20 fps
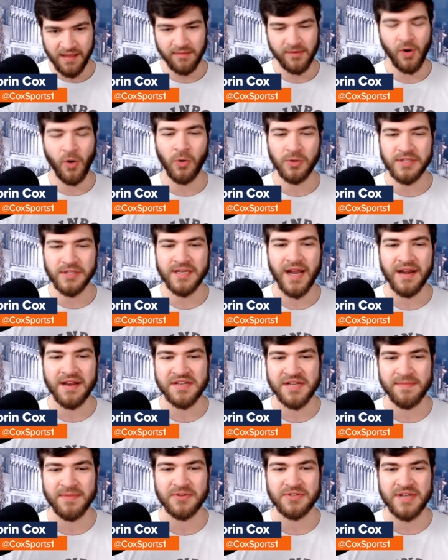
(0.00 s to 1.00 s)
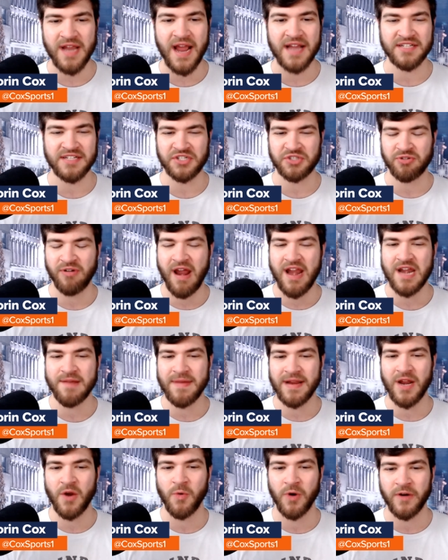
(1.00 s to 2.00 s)
Holding on to some of those guys and trying to
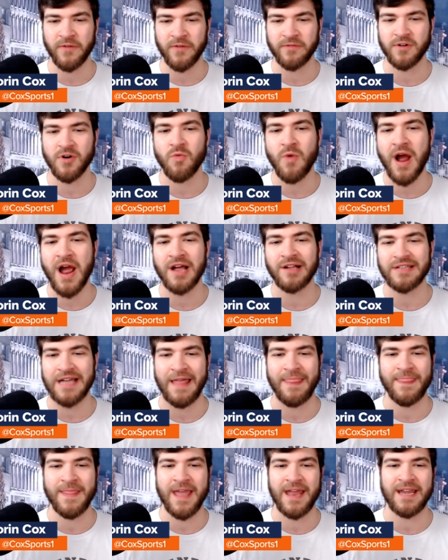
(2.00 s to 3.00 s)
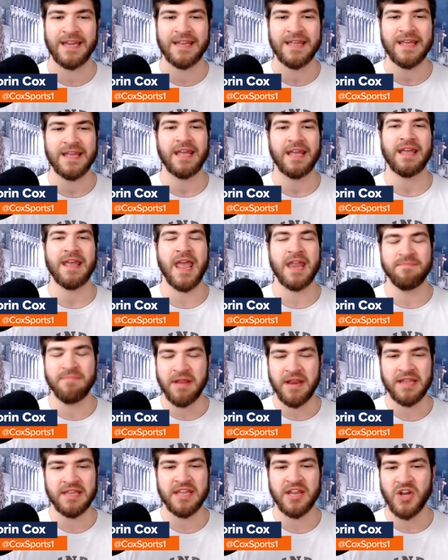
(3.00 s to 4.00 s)
make it work for a while, and then
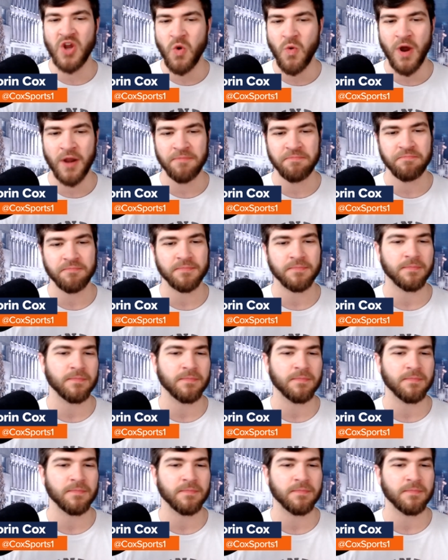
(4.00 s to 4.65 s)
admitting, you know what,